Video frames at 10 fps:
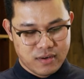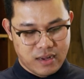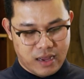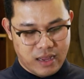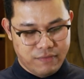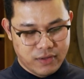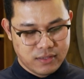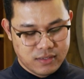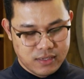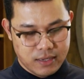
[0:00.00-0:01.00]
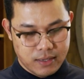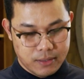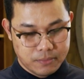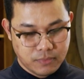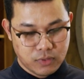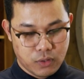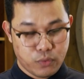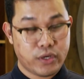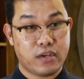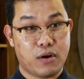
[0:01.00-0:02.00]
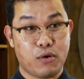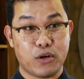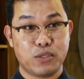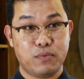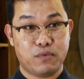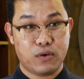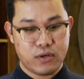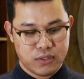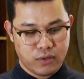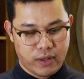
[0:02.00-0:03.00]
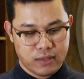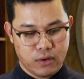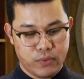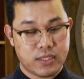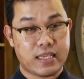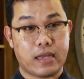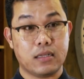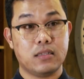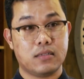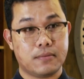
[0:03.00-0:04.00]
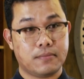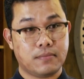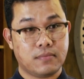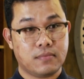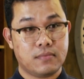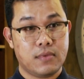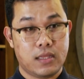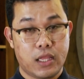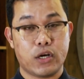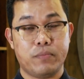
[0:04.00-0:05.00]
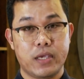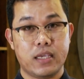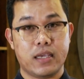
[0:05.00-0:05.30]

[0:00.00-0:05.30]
I haven't ridden a horse before, so I'll go with saddle. Letter B.